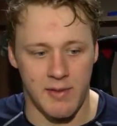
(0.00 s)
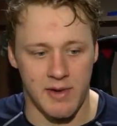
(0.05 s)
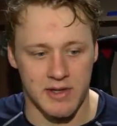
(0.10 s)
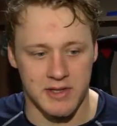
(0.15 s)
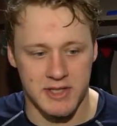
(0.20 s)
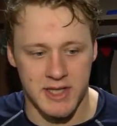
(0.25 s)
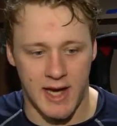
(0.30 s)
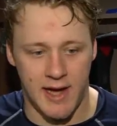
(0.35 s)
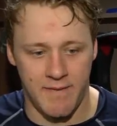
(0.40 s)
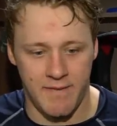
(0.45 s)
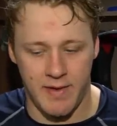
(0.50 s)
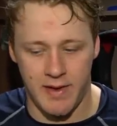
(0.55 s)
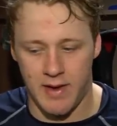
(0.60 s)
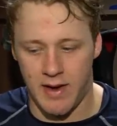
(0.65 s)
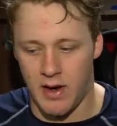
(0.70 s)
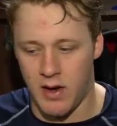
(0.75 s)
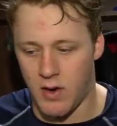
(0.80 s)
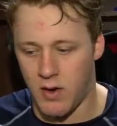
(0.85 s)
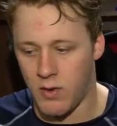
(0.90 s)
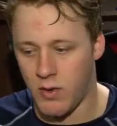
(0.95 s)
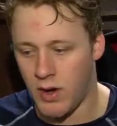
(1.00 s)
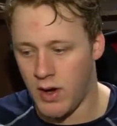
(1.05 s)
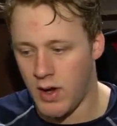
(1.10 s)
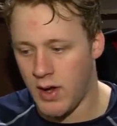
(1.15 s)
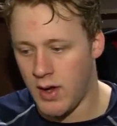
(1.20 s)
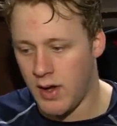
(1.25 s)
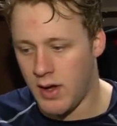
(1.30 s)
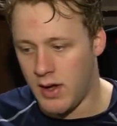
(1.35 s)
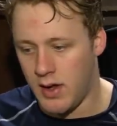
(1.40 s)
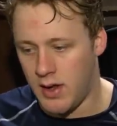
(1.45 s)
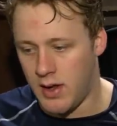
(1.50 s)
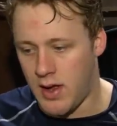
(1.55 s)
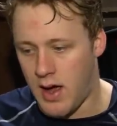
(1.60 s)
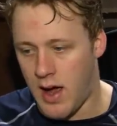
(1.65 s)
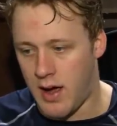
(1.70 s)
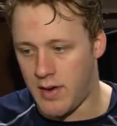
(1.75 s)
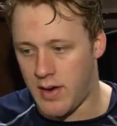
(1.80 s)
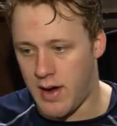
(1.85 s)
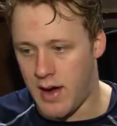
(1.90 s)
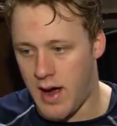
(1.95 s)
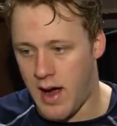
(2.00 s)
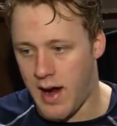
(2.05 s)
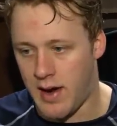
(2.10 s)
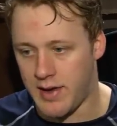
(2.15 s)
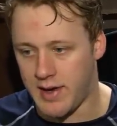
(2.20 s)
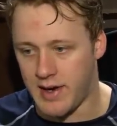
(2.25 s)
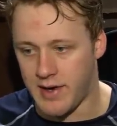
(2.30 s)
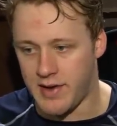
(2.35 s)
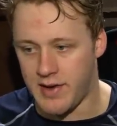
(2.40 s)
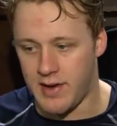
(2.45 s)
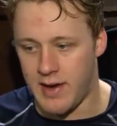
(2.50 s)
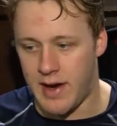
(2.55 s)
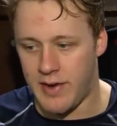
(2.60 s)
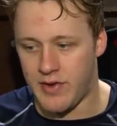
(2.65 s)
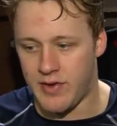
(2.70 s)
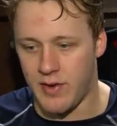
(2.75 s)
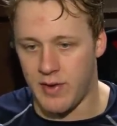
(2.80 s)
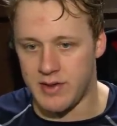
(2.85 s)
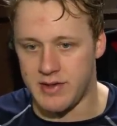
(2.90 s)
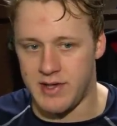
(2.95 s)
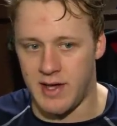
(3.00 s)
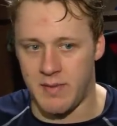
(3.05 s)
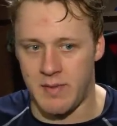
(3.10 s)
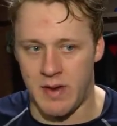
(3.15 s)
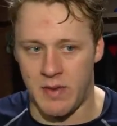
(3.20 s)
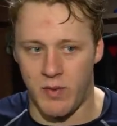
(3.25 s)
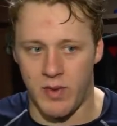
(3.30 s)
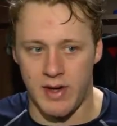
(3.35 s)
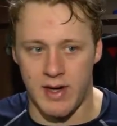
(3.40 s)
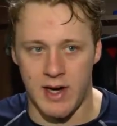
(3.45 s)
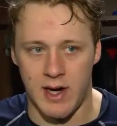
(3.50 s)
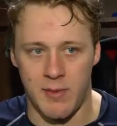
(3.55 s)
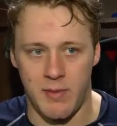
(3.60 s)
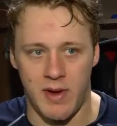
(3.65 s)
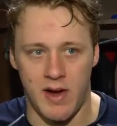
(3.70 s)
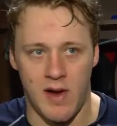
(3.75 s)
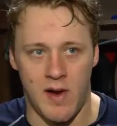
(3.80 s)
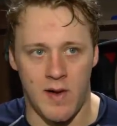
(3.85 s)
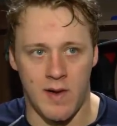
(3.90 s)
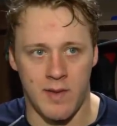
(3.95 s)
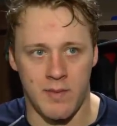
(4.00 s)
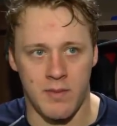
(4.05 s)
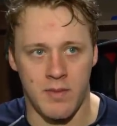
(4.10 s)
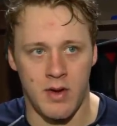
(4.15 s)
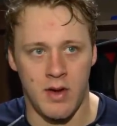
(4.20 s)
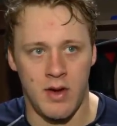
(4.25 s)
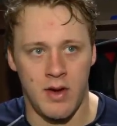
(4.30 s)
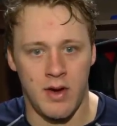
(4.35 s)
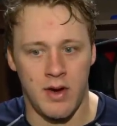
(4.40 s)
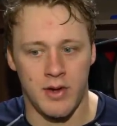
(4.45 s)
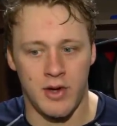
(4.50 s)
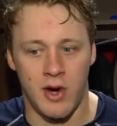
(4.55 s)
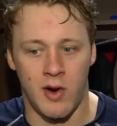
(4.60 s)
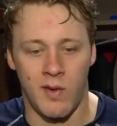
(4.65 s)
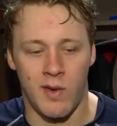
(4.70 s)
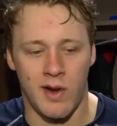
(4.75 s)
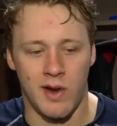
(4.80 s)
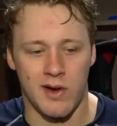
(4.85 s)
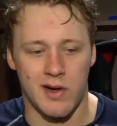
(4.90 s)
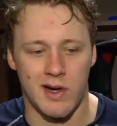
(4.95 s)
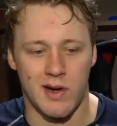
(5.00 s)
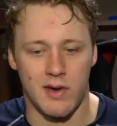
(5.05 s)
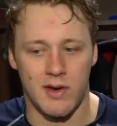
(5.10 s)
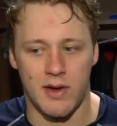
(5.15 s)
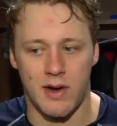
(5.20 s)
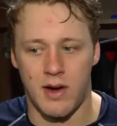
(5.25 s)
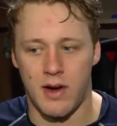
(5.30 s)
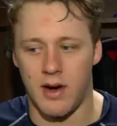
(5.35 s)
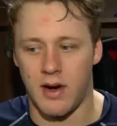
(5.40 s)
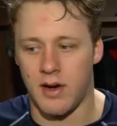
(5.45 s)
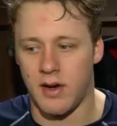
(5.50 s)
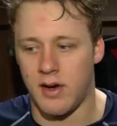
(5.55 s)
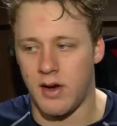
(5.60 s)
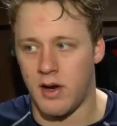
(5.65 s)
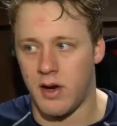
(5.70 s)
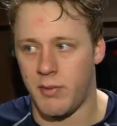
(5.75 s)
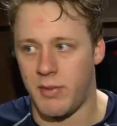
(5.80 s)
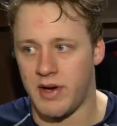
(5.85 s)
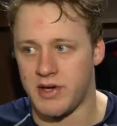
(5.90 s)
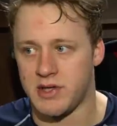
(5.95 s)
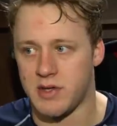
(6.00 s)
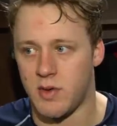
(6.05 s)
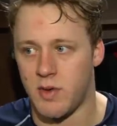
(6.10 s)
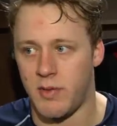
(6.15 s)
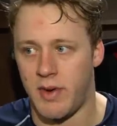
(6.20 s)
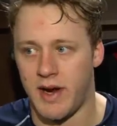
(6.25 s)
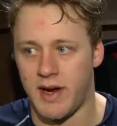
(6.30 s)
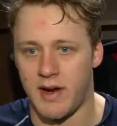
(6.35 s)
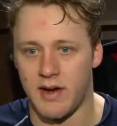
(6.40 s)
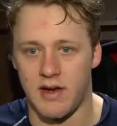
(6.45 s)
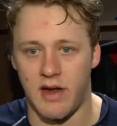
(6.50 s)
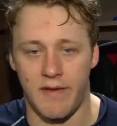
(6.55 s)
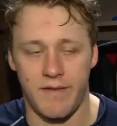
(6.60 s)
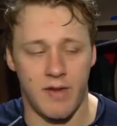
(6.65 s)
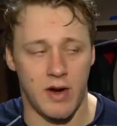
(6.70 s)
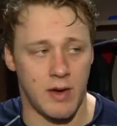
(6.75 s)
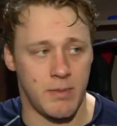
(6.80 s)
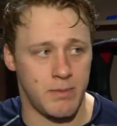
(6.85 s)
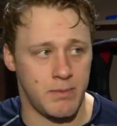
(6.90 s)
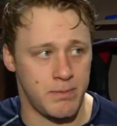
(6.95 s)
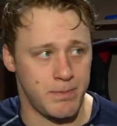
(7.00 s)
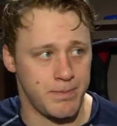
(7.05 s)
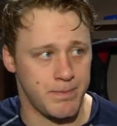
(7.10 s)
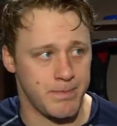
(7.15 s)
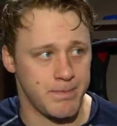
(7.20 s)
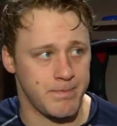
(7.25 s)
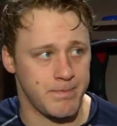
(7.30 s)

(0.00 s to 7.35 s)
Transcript: They're savvy. They know how to get to the net. So as D-men, we got to be on them, know when they're out there, and, you know, make sure we're making it tough on them.